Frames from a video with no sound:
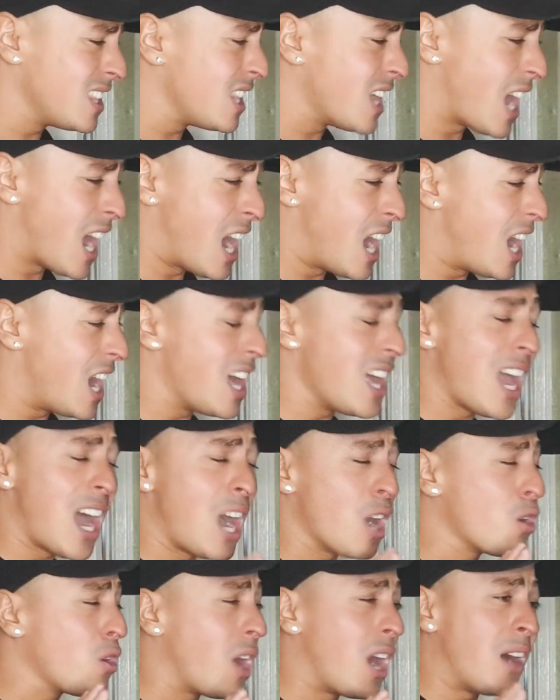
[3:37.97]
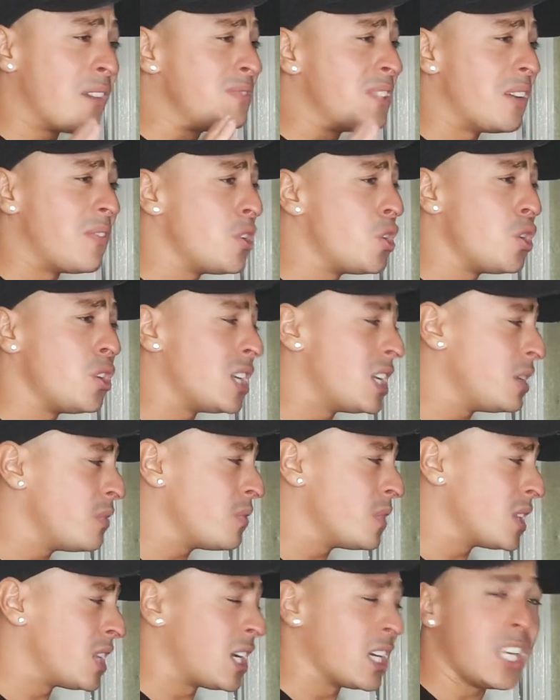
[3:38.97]
I, I I've never heard
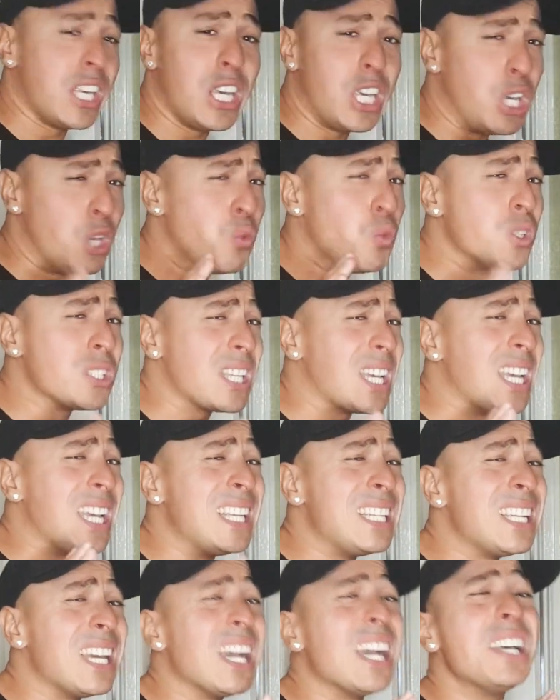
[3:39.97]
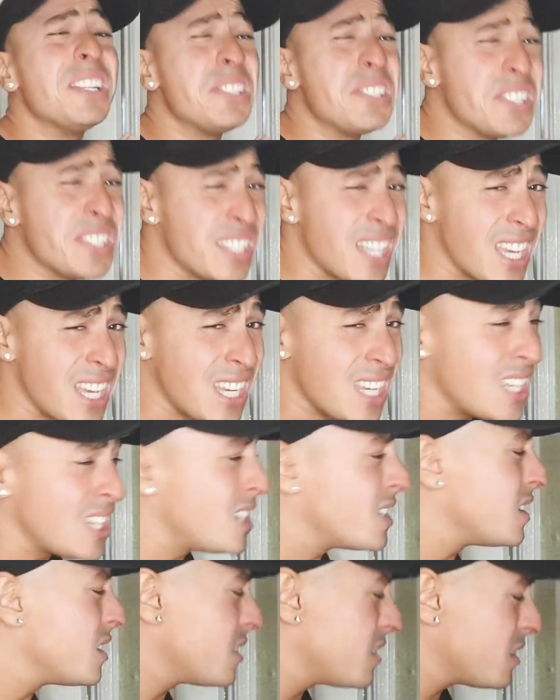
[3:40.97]
anything like it. It was insane.